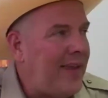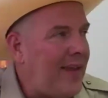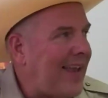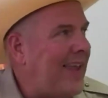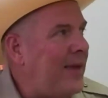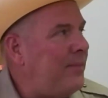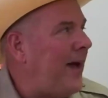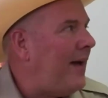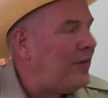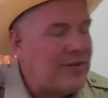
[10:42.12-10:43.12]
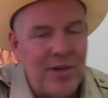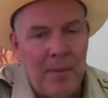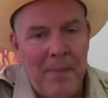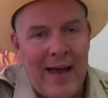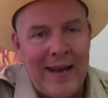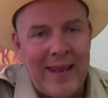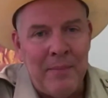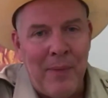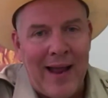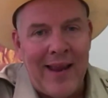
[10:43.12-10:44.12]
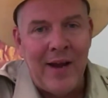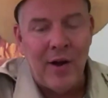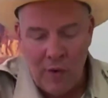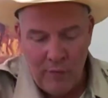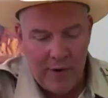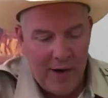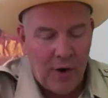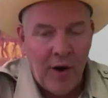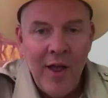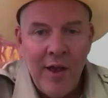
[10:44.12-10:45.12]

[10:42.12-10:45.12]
I keep having somebody in my ear over here.